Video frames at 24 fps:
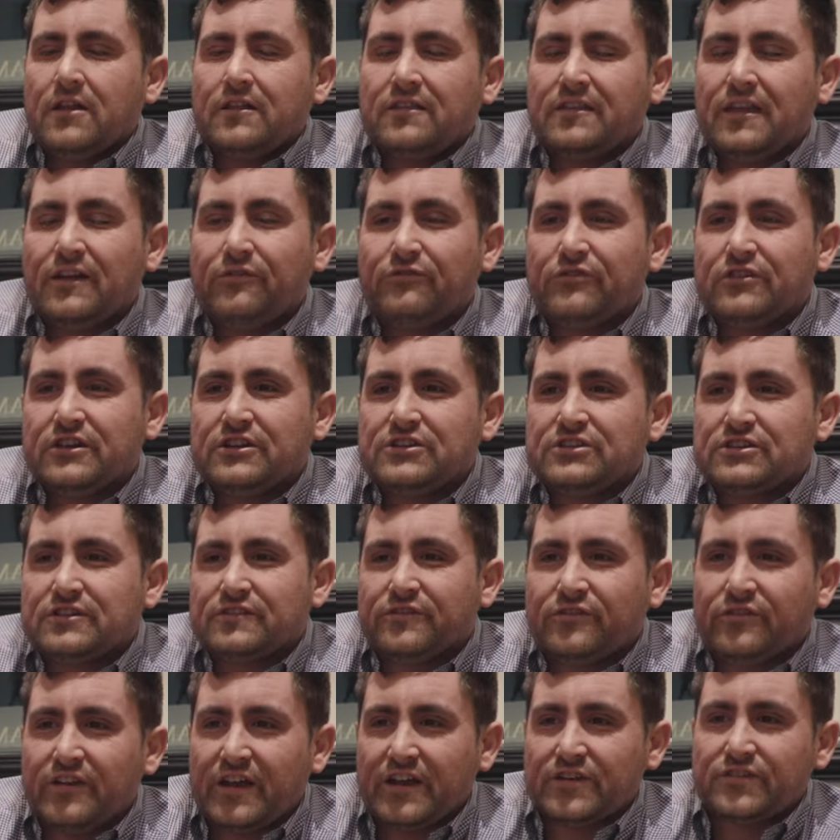Definition
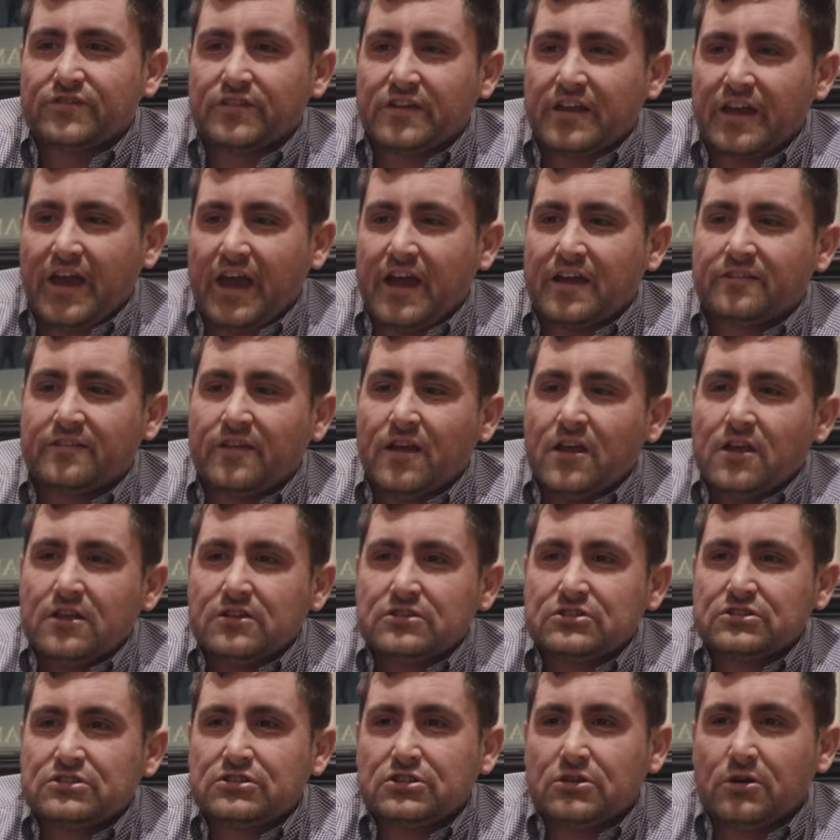of flash for cash,
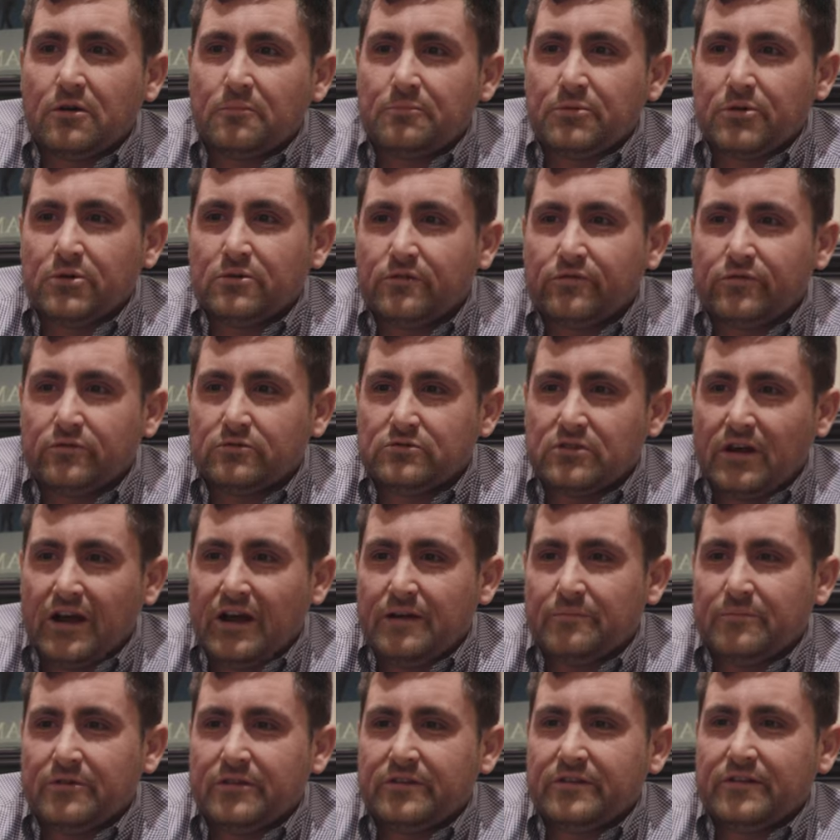still a beautiful
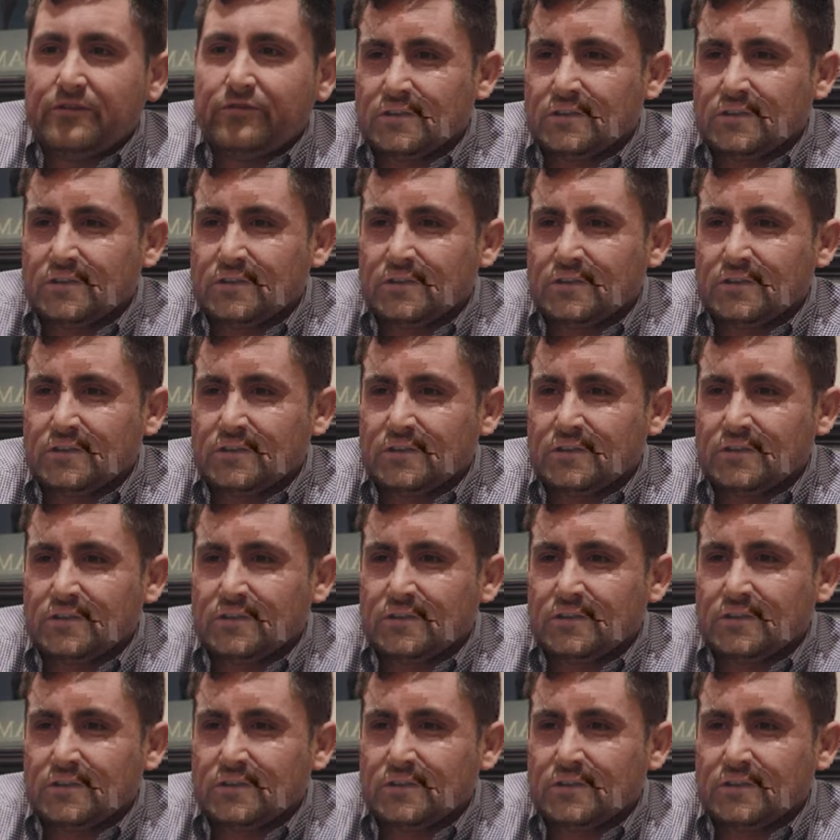diamond. If you're in,
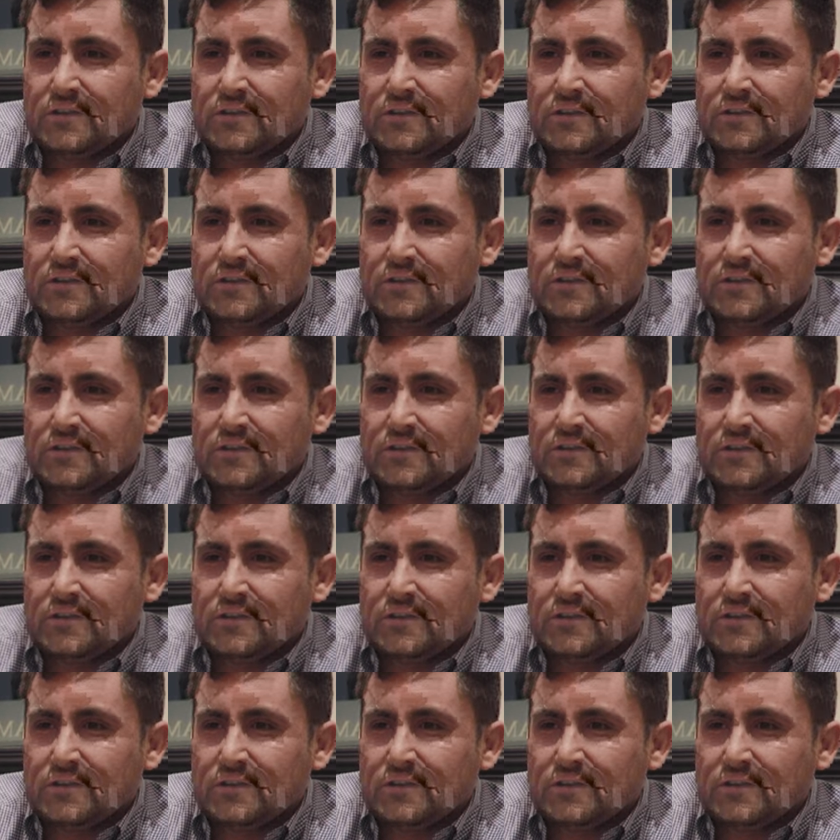a message.